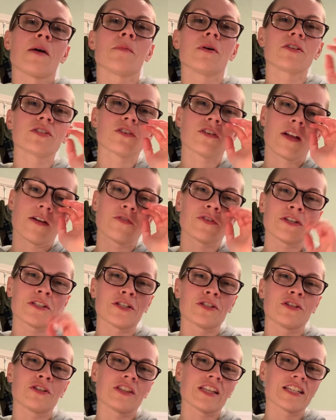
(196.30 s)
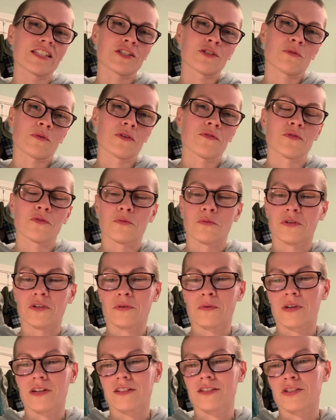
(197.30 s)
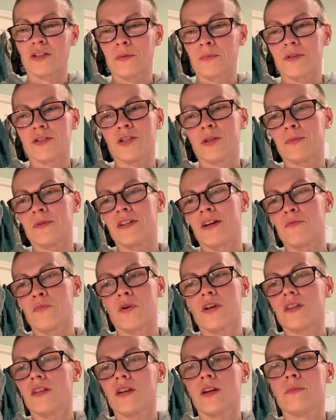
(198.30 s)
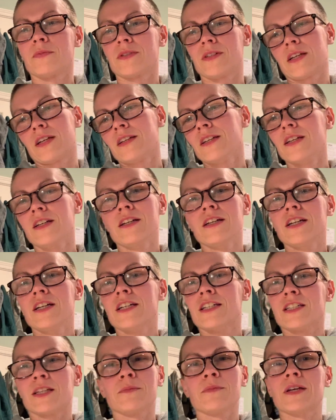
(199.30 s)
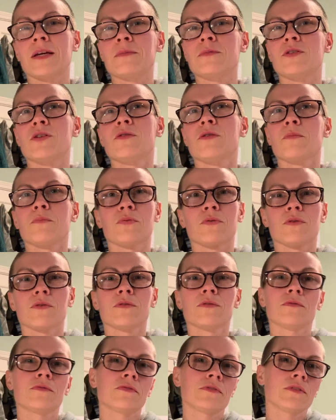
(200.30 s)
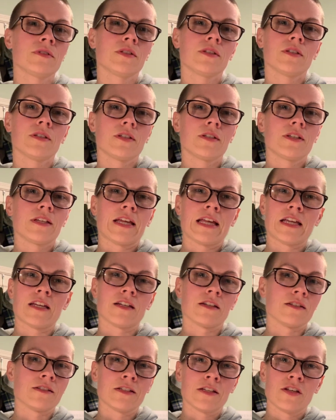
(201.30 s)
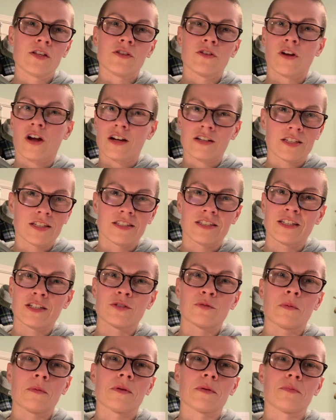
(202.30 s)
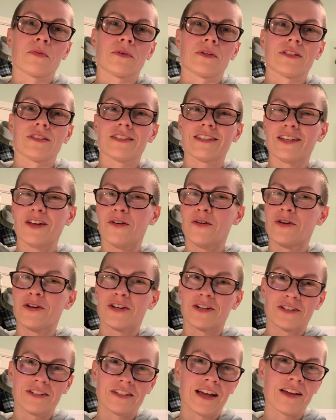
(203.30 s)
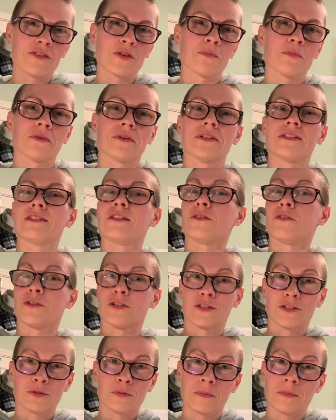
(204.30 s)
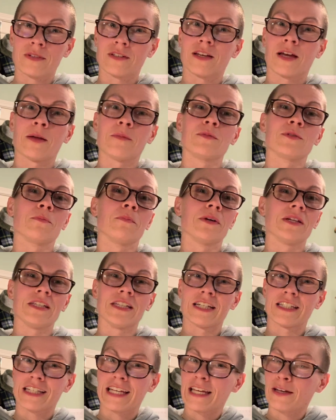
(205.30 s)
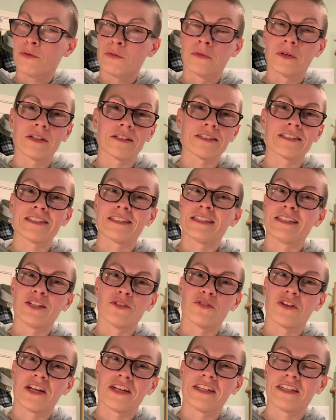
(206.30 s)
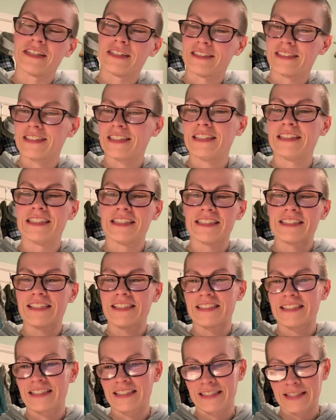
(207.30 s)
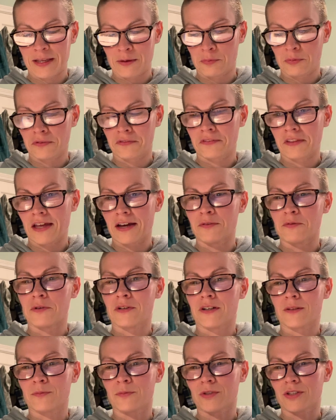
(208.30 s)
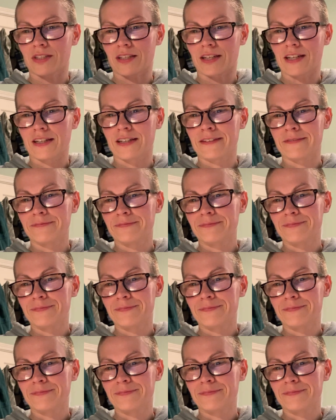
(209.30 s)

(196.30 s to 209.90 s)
also covering the 2024 World Aquatics Championships, and I brought that up as like, sometimes you improve in your artistic swimming points or your diving points or your swimming times, but yeah, get worse in the rankings. And this is an example of that, where I'm just like,